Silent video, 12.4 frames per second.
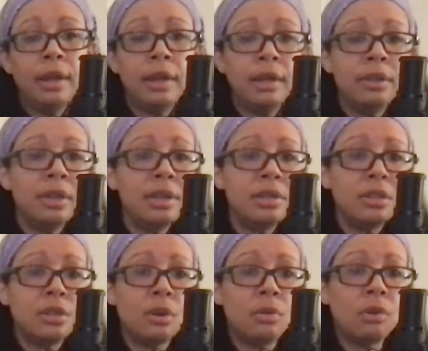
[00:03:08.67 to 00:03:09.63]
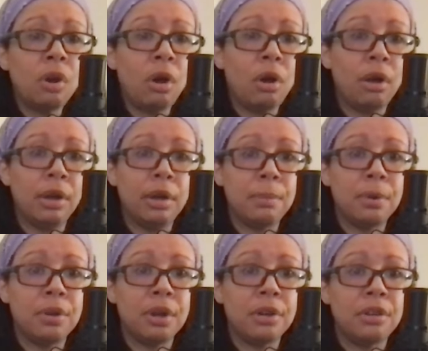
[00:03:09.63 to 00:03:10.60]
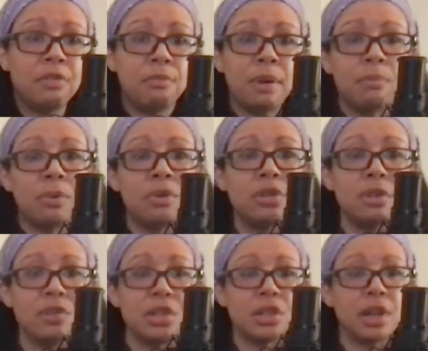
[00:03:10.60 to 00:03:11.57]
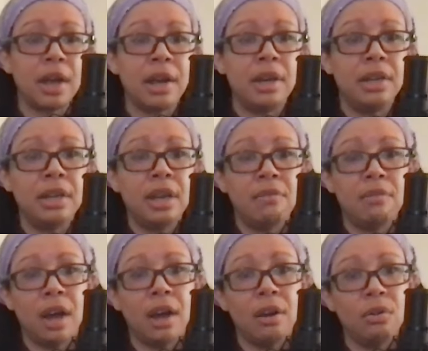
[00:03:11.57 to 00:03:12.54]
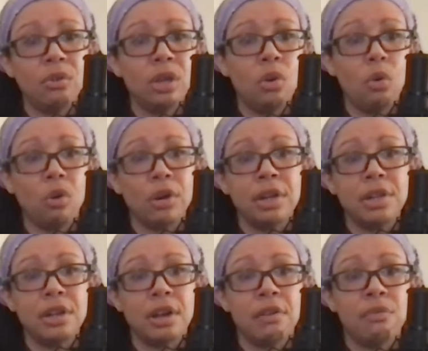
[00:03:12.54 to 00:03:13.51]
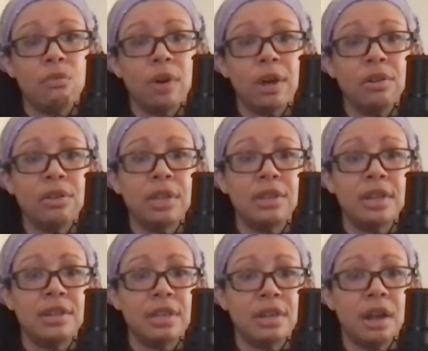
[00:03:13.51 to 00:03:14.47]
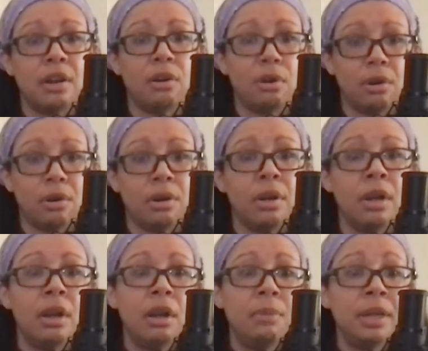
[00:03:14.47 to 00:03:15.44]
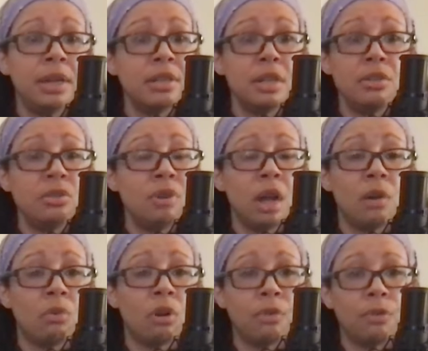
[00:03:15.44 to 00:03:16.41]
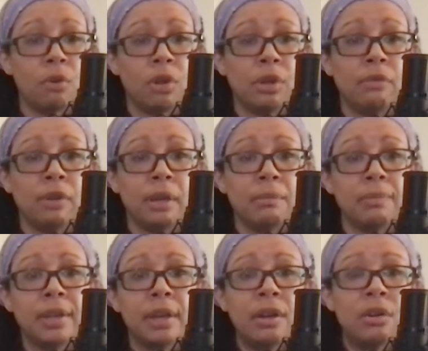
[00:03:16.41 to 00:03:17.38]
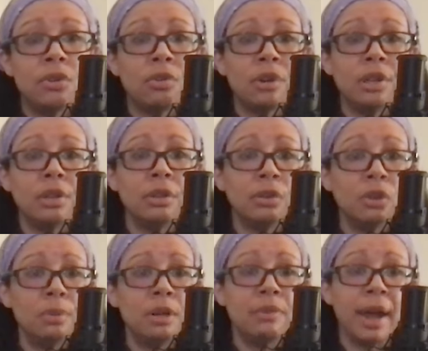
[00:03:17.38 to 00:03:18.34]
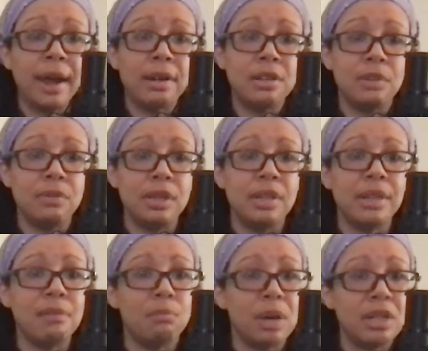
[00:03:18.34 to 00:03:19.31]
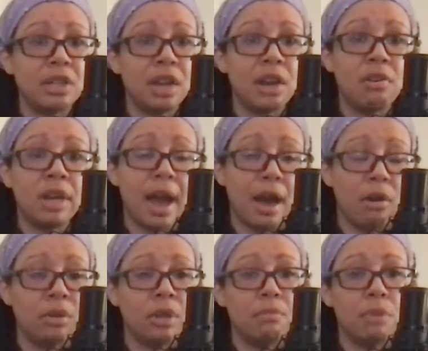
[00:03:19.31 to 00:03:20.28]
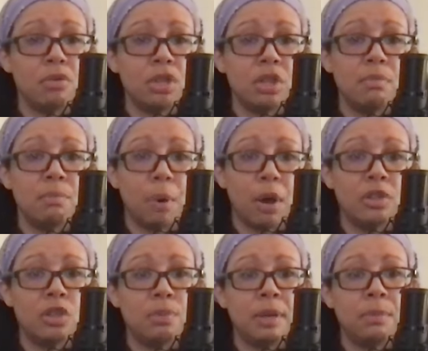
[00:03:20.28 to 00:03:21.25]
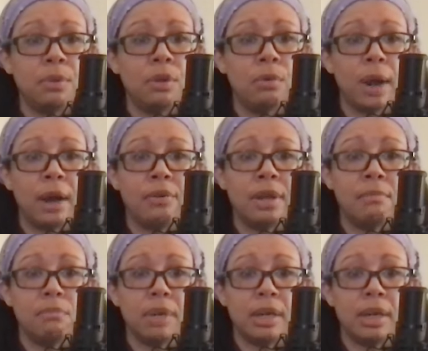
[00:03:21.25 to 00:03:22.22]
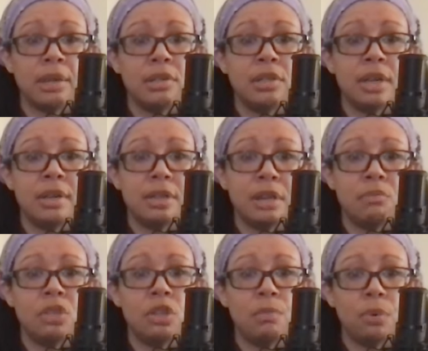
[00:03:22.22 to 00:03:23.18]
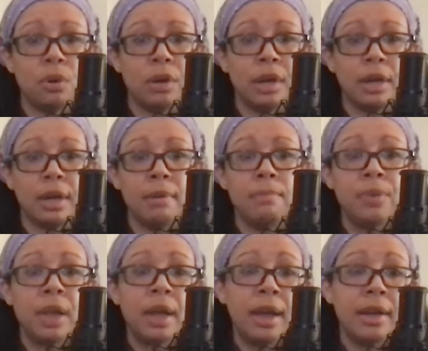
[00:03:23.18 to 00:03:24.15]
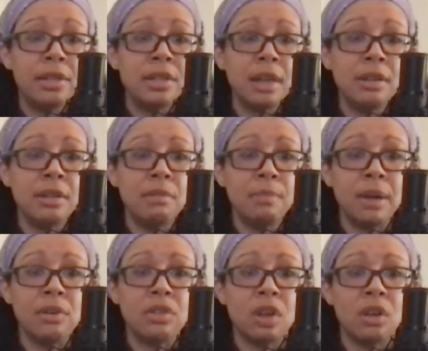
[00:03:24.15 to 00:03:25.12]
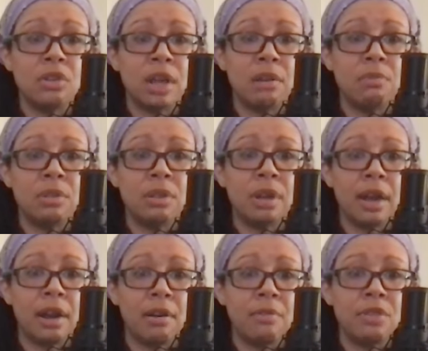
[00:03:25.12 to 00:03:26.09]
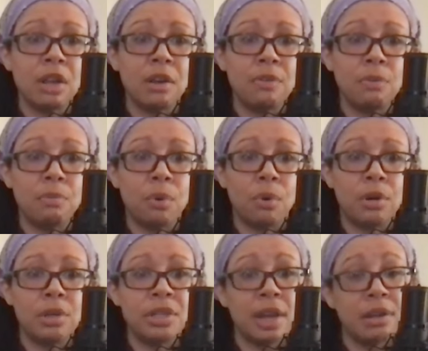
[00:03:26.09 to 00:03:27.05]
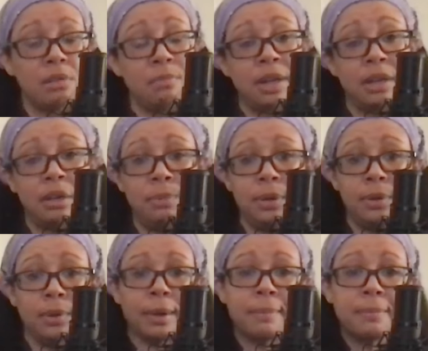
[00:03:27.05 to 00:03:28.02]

These so-called productive members of society have not only hoarded a ton of wealth that they did not earn because they do not work for a living. During the little bit of activity they must carry out, they mostly boss people around at meetings they deem subordinate and send emails all day with an air of self-importance that could make you puke.